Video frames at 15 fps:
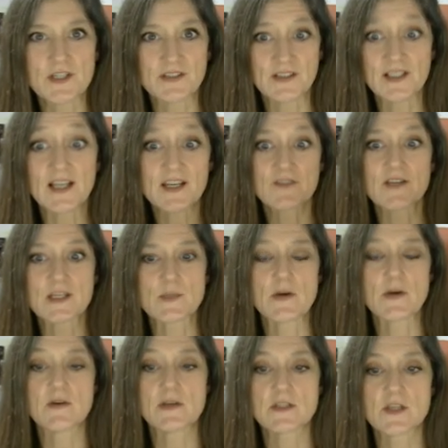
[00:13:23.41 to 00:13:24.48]
and the lack of
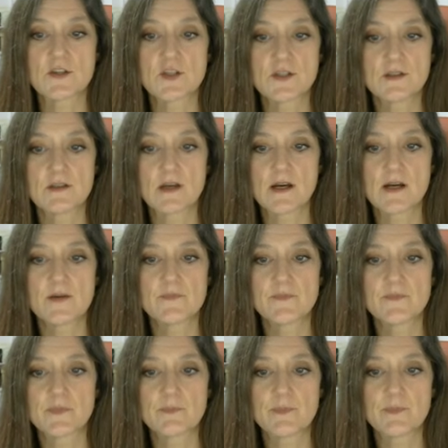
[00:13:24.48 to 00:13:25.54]
experience of
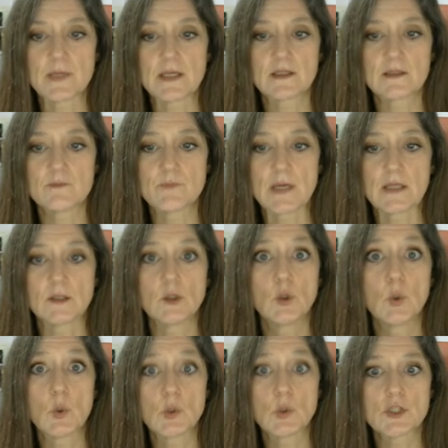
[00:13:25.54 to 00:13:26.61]
the being
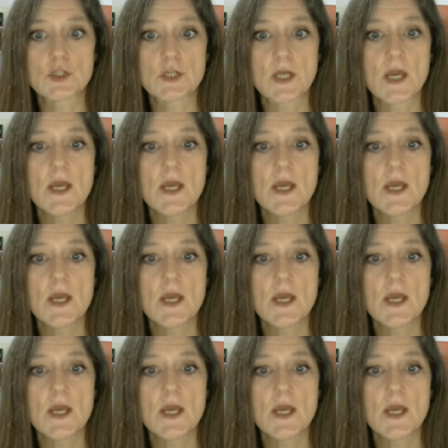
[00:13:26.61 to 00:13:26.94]
launched